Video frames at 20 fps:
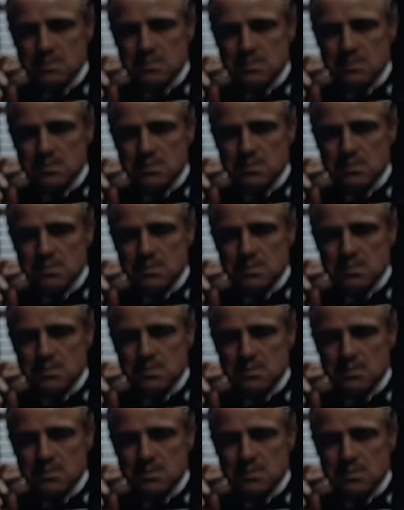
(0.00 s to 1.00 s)

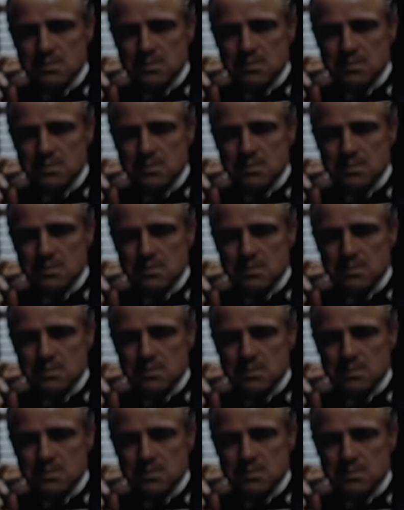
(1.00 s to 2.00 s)

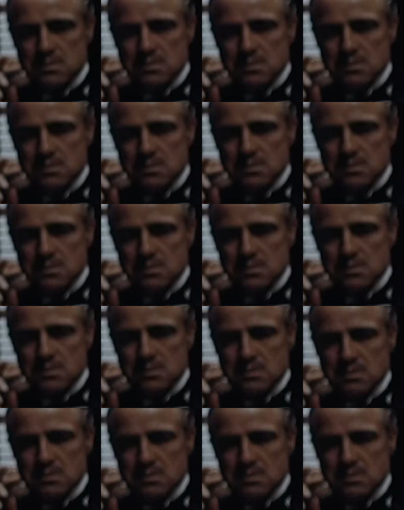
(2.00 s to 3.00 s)

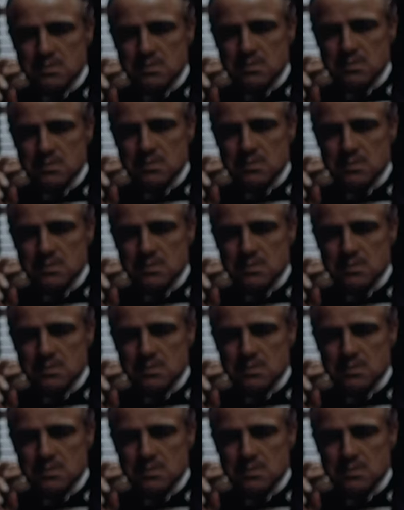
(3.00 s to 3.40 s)
[no speech]